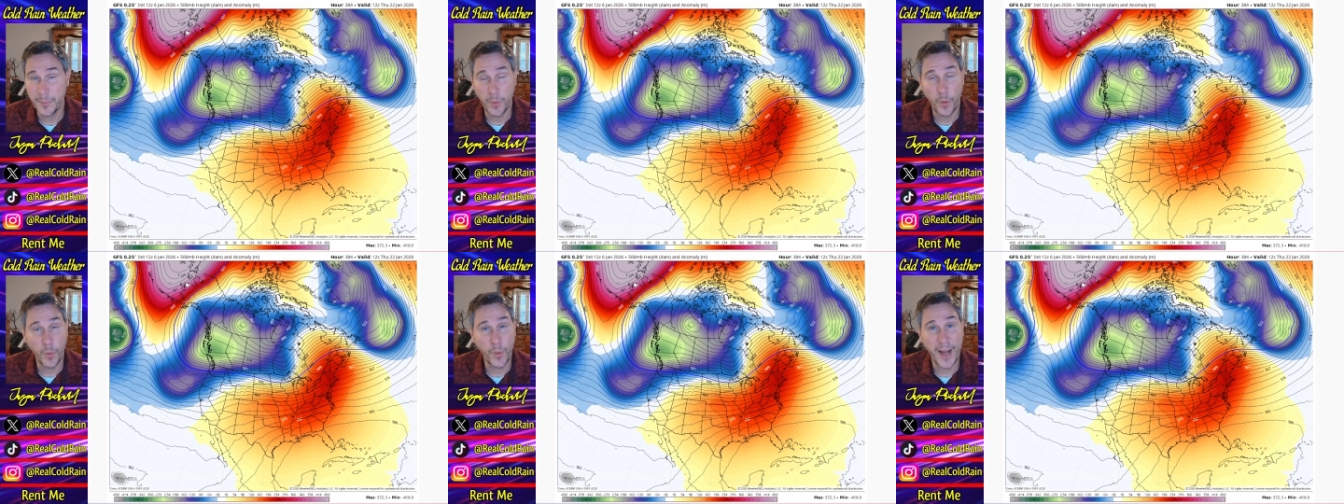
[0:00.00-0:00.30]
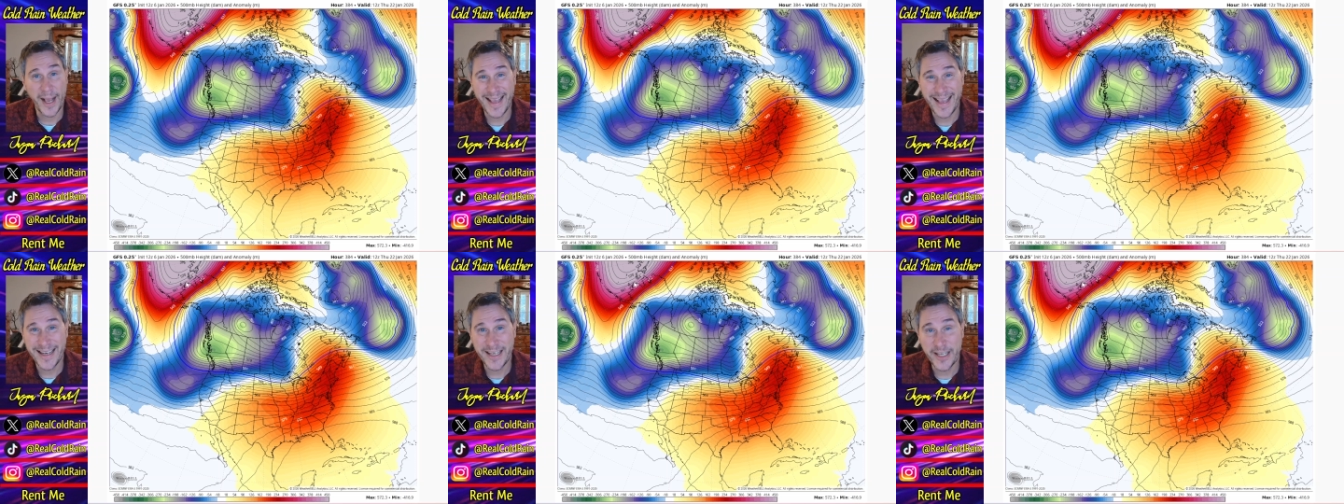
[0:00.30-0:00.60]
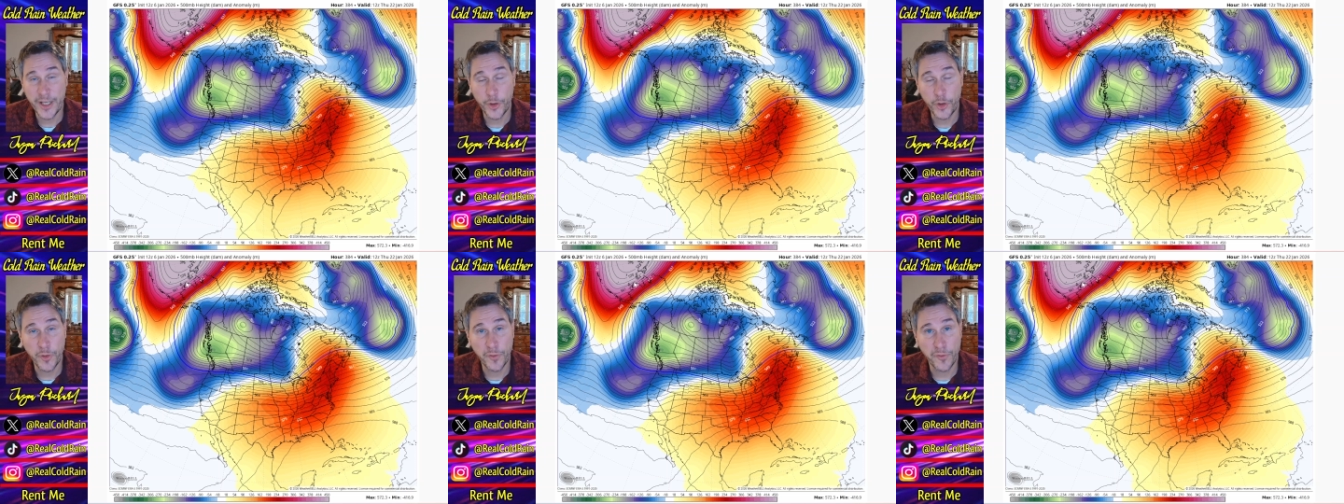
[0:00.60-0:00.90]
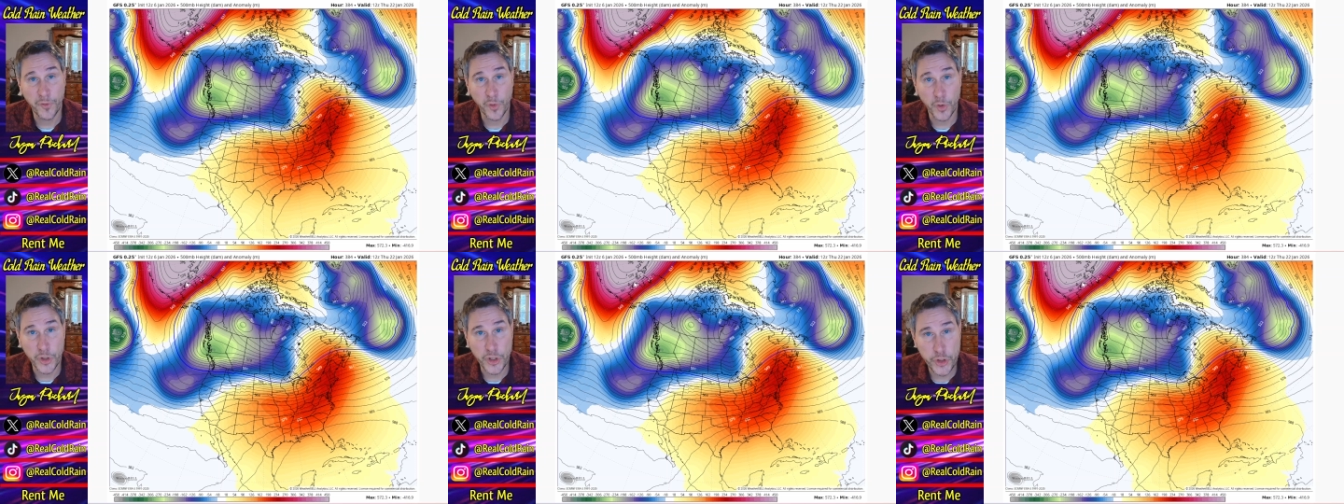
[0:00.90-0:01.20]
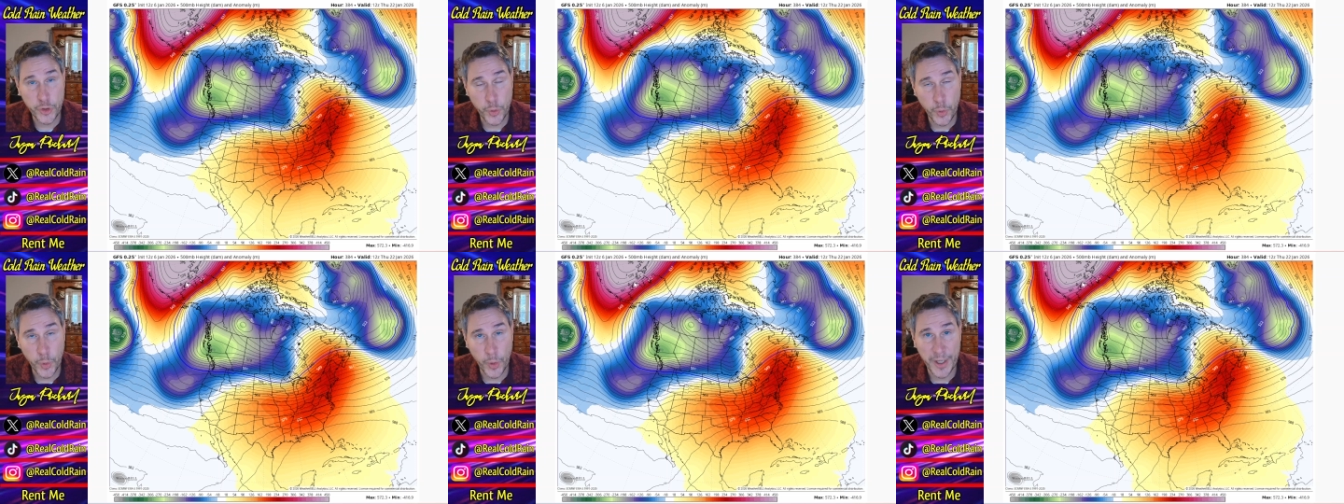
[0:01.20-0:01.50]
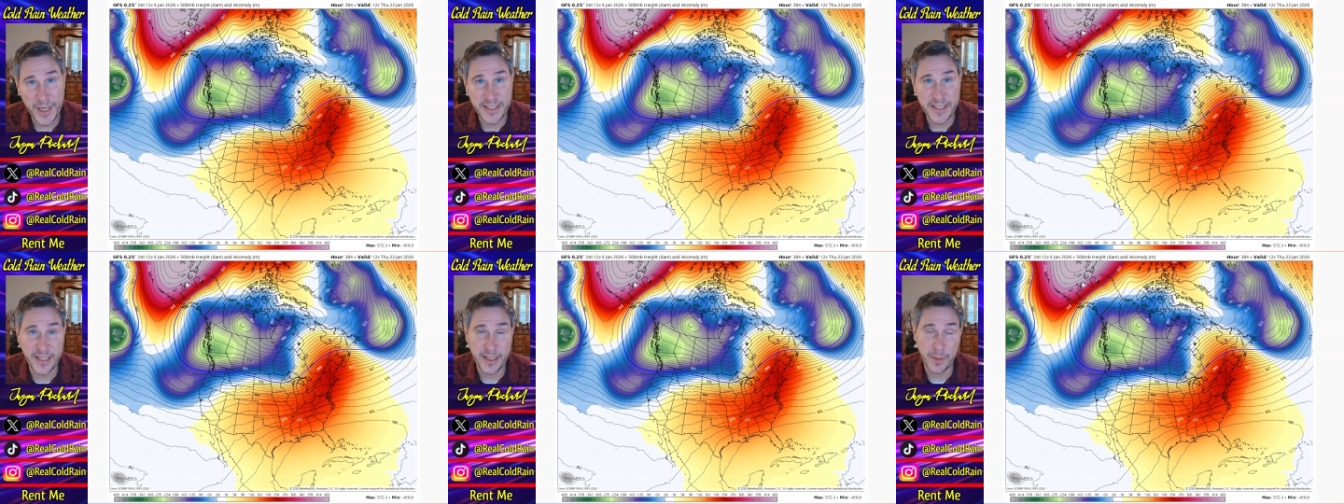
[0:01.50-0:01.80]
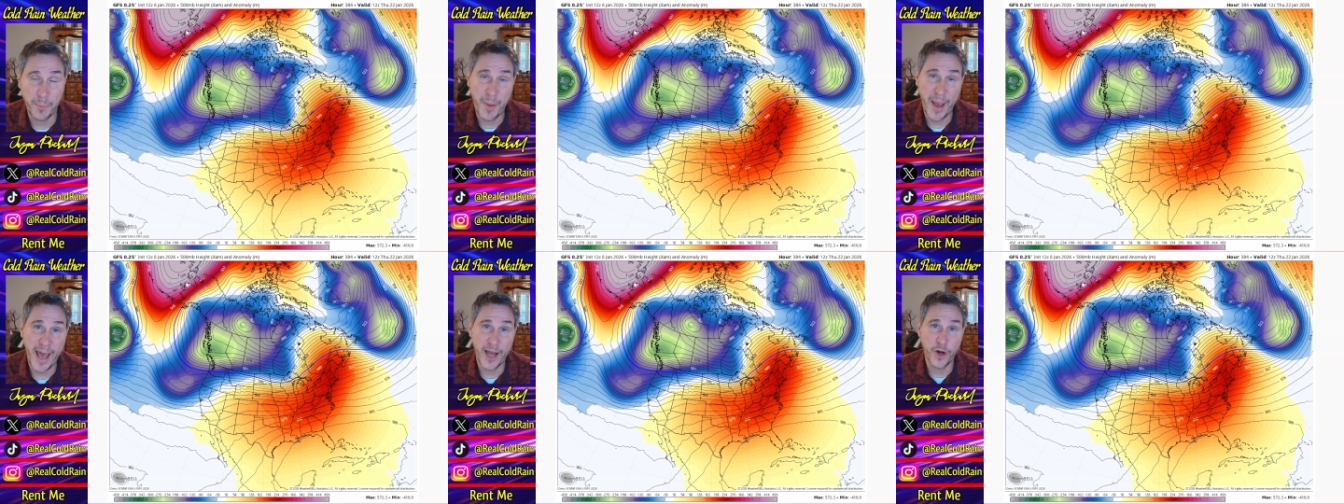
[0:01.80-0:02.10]
but what I can tell you for sure is that the
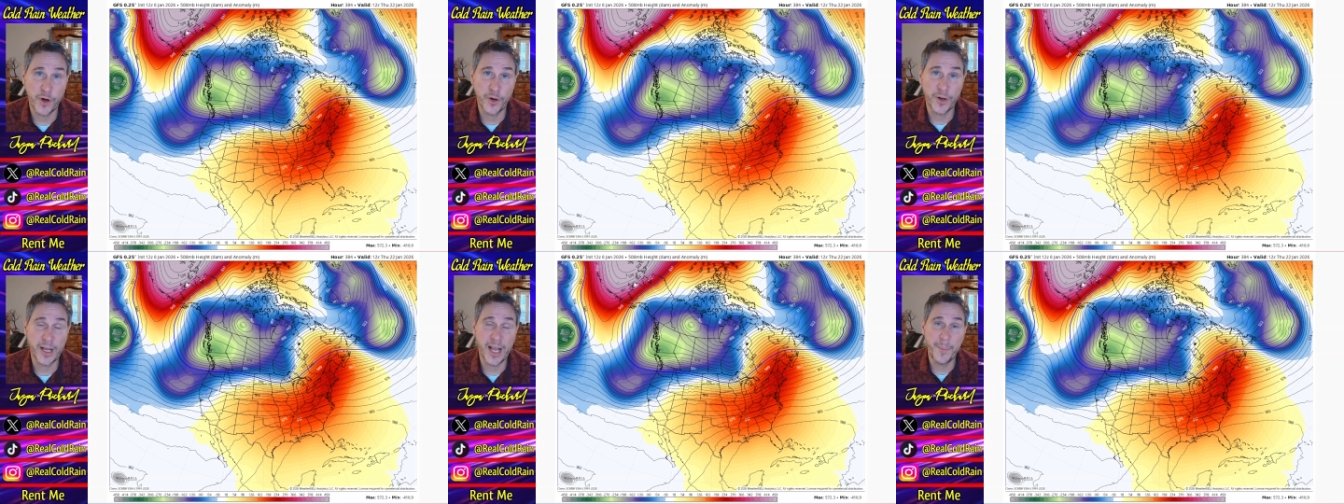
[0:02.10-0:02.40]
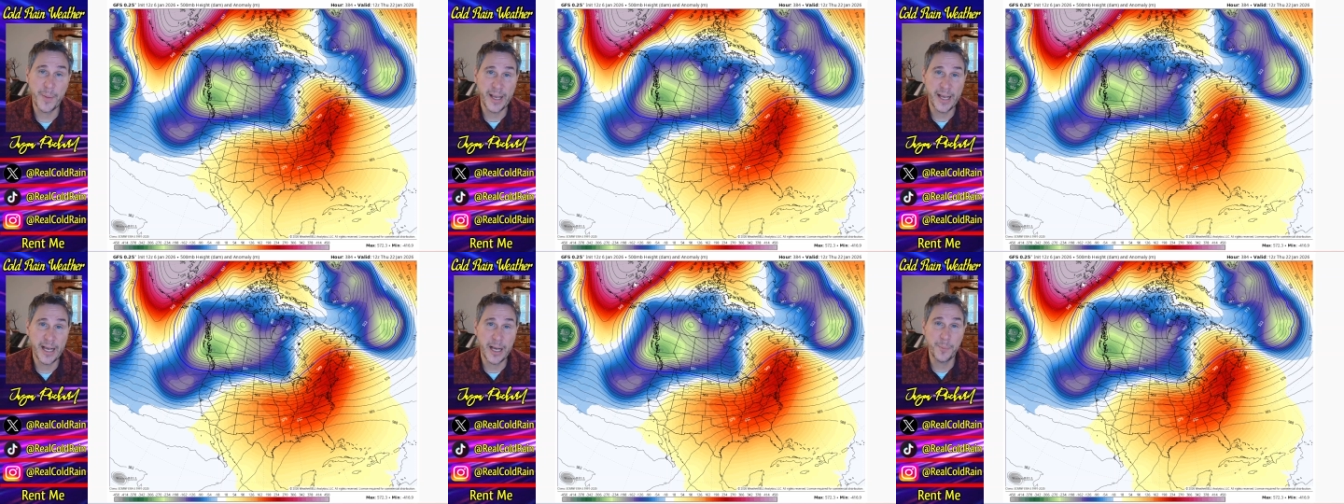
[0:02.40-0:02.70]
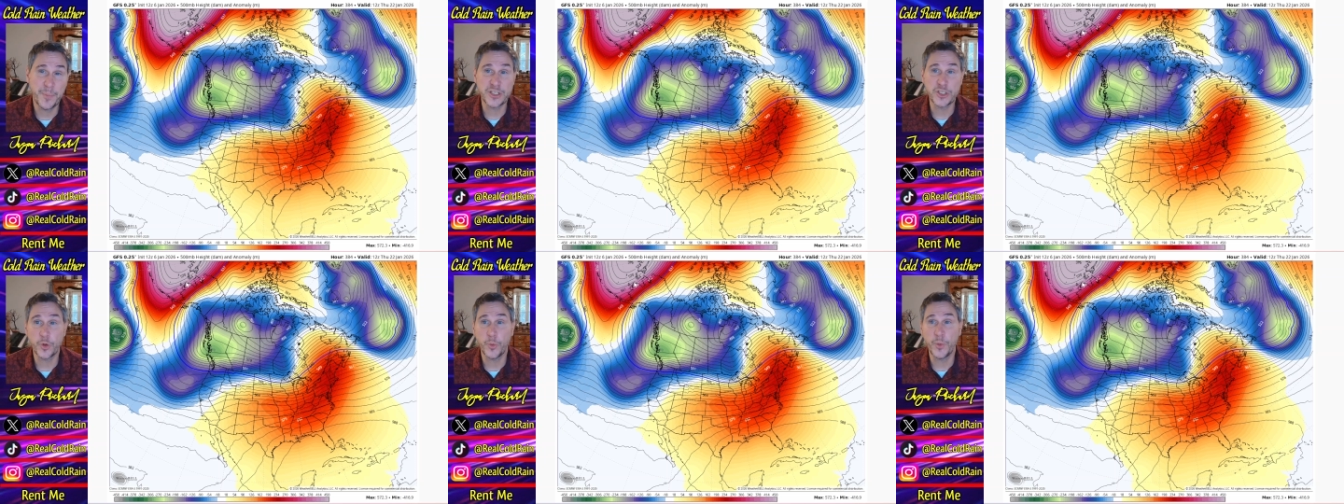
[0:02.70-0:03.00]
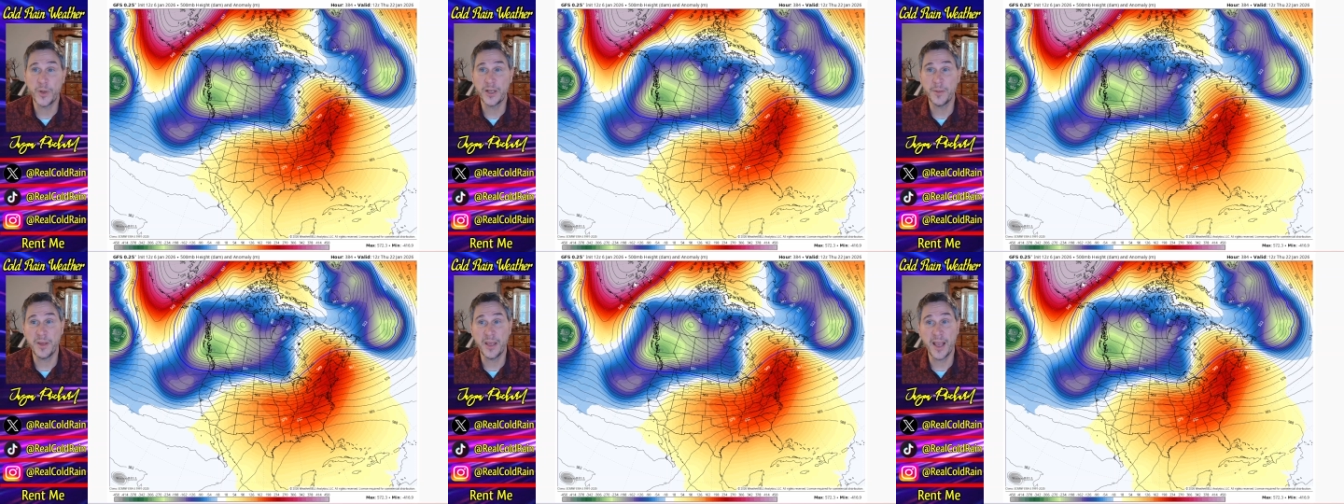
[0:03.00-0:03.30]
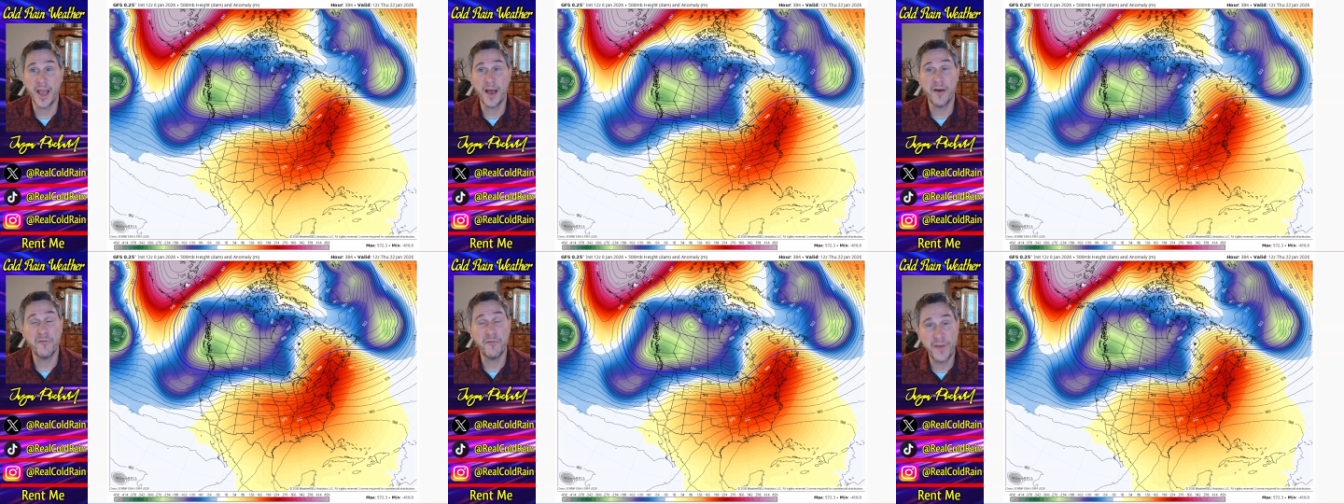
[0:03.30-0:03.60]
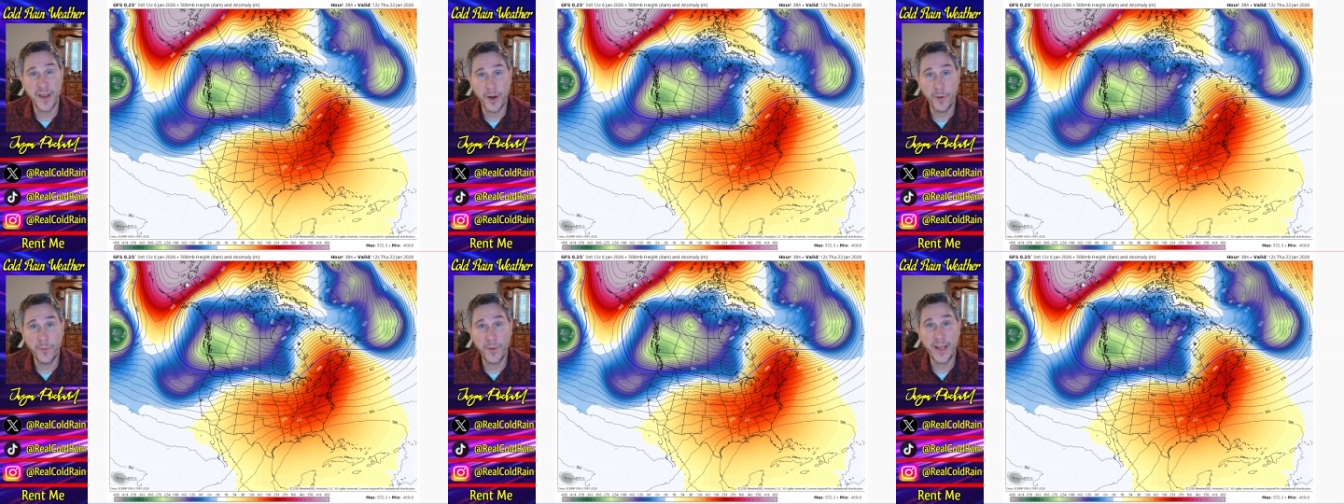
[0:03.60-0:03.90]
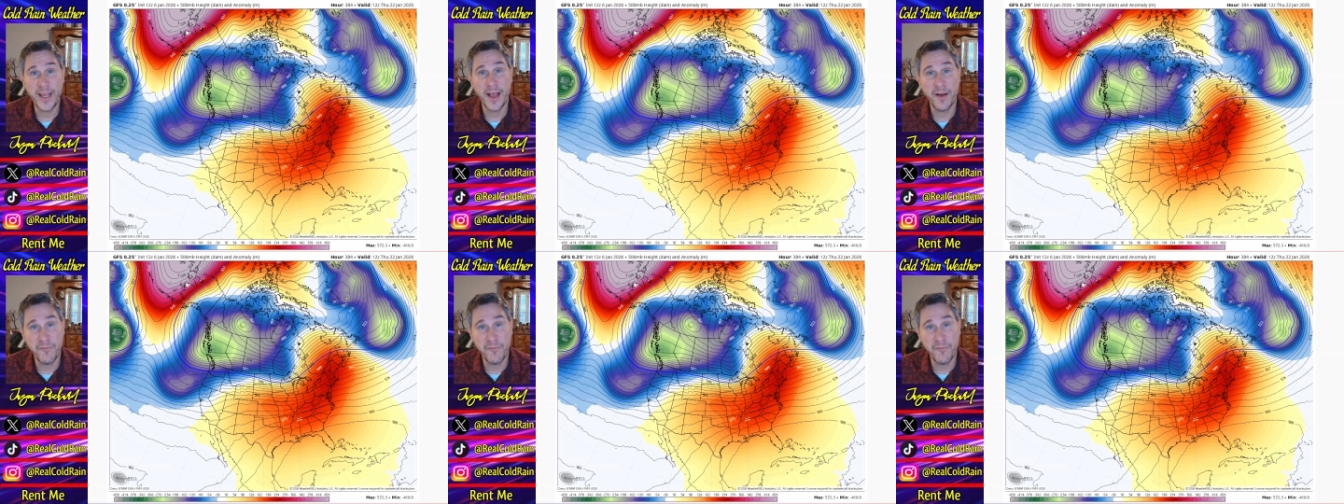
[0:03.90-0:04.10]
pattern coming up is going to be very,